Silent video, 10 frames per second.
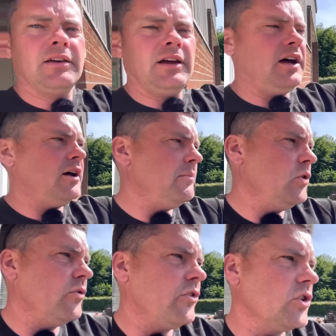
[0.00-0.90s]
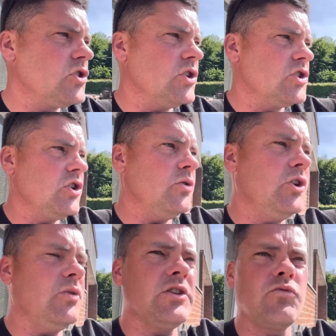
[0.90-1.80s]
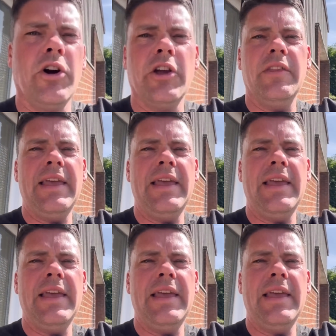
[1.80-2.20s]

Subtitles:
who have got the 2 units right at